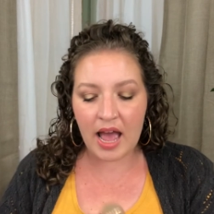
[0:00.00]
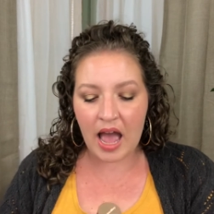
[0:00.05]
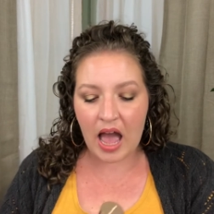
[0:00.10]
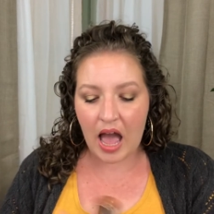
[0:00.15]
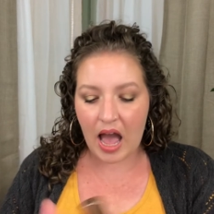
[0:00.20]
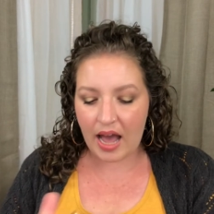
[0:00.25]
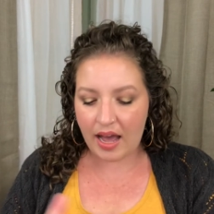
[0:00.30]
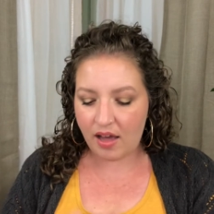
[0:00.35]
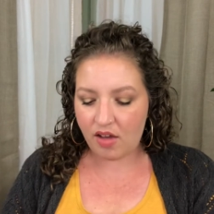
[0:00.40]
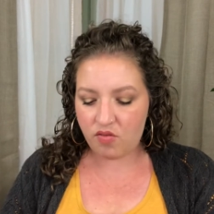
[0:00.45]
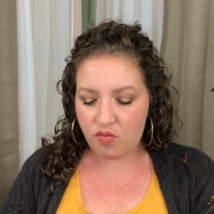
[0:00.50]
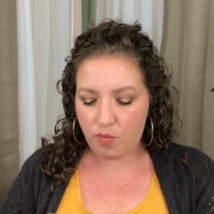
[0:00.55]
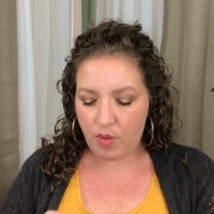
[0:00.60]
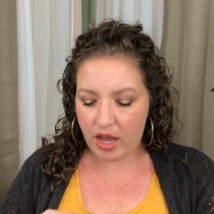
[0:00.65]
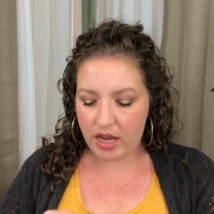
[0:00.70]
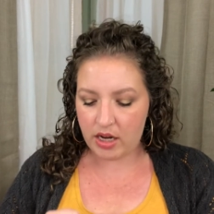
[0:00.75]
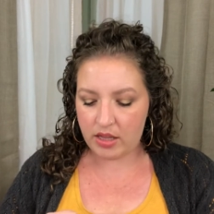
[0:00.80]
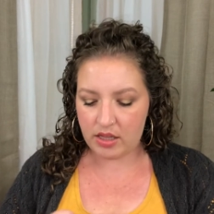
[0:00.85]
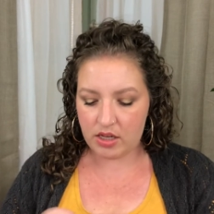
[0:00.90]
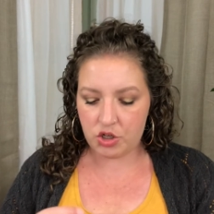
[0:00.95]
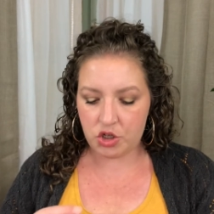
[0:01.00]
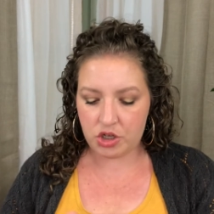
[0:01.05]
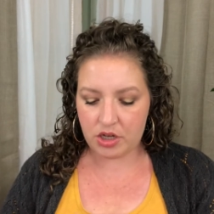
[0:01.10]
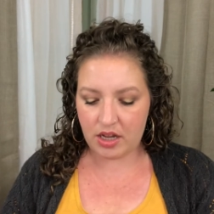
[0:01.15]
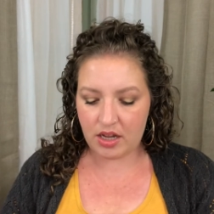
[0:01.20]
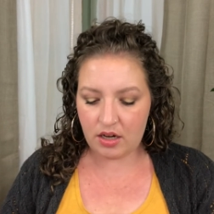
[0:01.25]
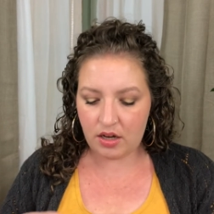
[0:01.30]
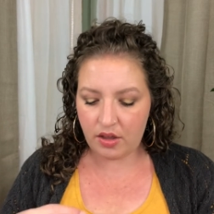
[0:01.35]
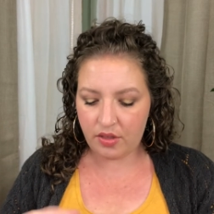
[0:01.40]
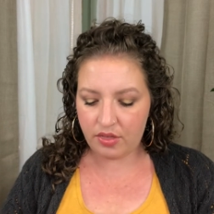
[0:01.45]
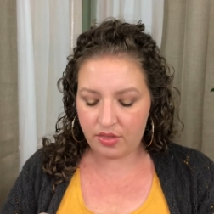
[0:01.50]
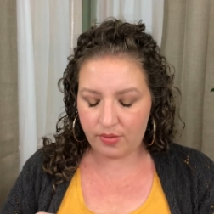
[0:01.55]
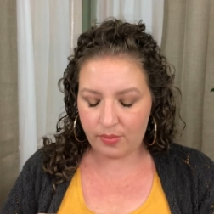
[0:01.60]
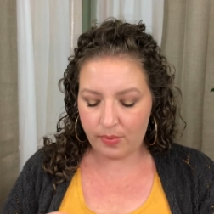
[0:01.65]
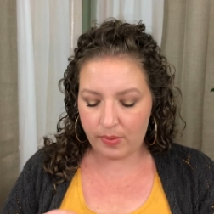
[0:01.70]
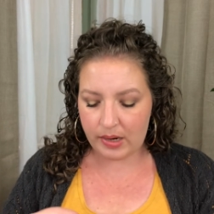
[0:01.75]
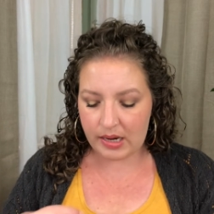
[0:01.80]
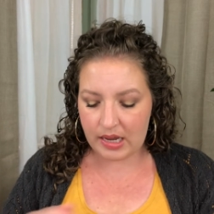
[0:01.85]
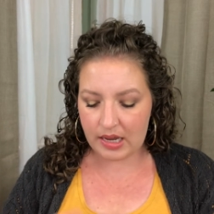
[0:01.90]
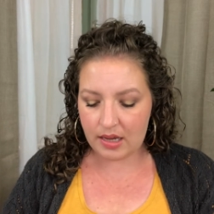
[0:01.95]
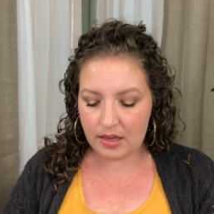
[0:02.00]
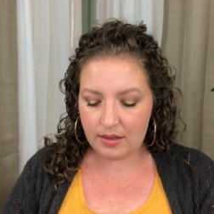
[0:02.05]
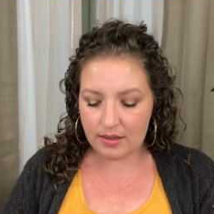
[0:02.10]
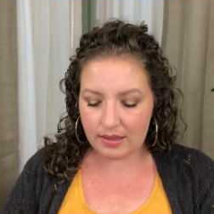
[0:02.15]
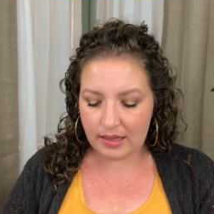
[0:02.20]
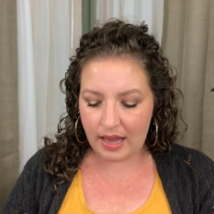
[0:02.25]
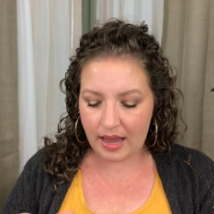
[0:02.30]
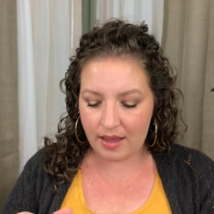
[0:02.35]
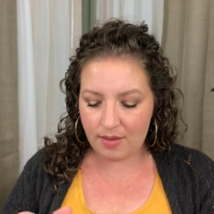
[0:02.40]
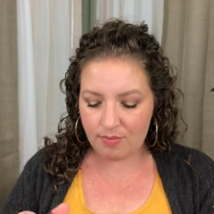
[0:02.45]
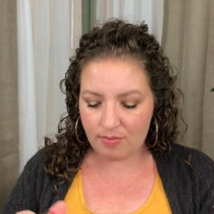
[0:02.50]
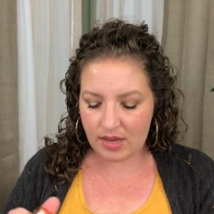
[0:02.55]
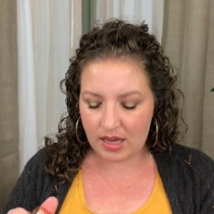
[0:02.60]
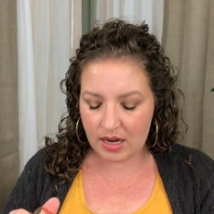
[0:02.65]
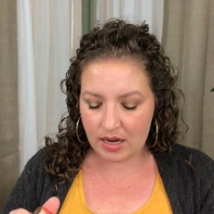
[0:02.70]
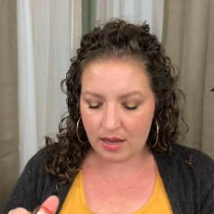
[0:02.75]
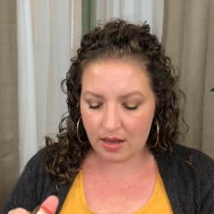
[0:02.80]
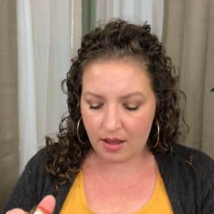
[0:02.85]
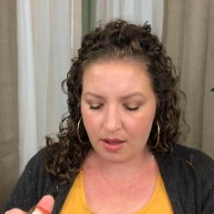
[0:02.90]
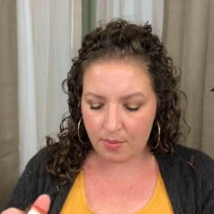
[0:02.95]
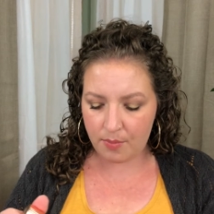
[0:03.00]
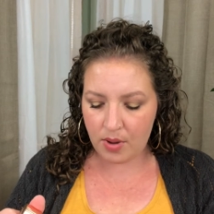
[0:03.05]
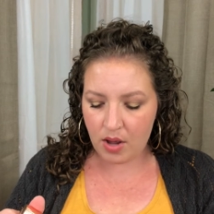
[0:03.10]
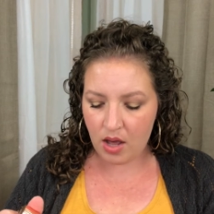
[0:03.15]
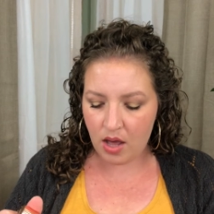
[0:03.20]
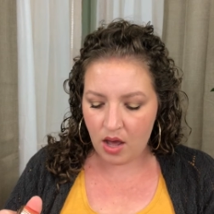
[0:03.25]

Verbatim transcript: I have mine in the shade three, light medium, Medium,